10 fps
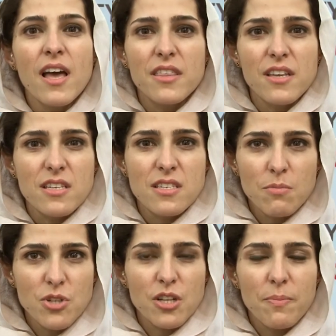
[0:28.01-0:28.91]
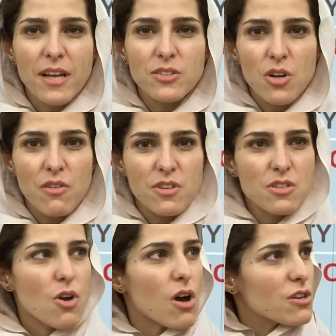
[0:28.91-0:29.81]
The subject matter of the
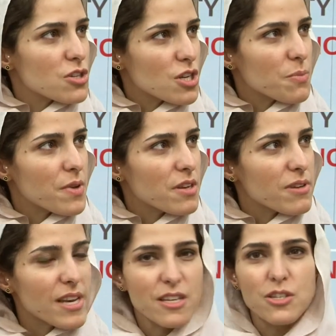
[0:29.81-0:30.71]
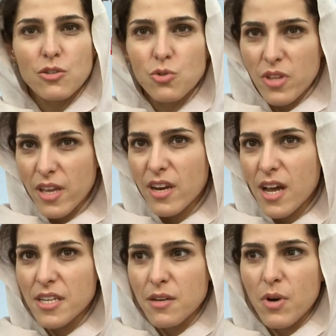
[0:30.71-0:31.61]
scholarship in relation to the
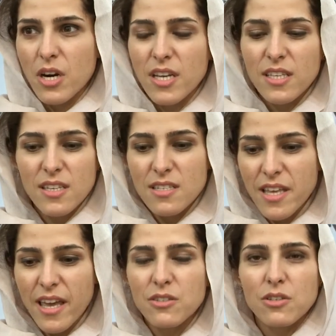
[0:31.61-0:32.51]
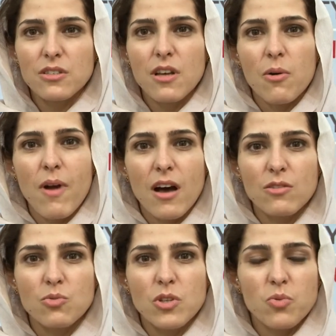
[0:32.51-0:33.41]
Iranian market is catered
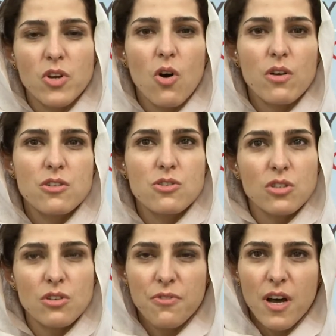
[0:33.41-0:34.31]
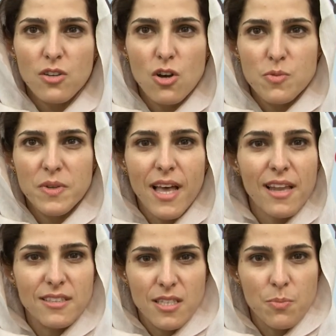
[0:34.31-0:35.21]
around what we call the Certified
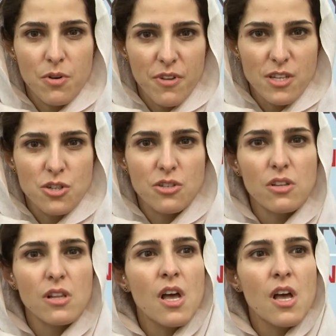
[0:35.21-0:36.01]
Hospitality Professional,